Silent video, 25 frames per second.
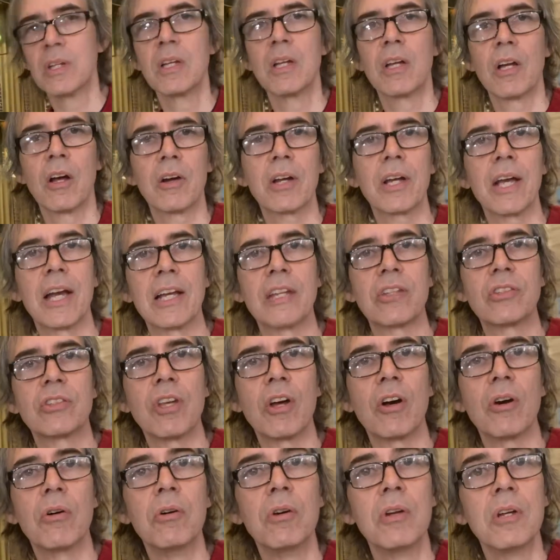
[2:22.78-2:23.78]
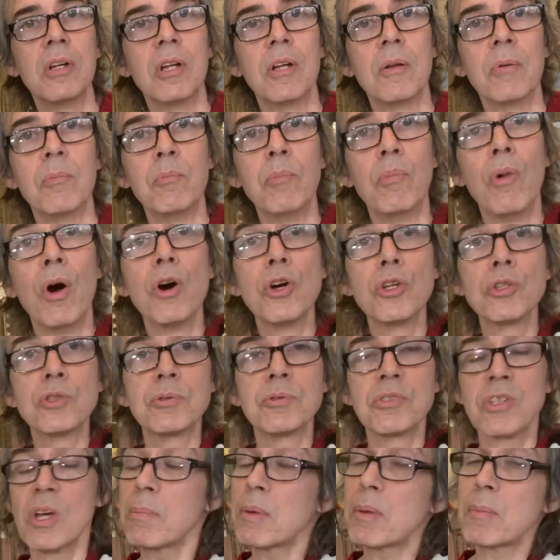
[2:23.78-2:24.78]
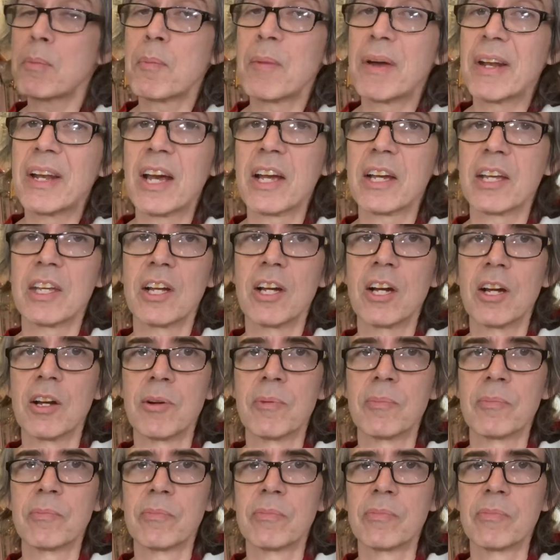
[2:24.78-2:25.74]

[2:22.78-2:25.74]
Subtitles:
Okay, so some people might not care.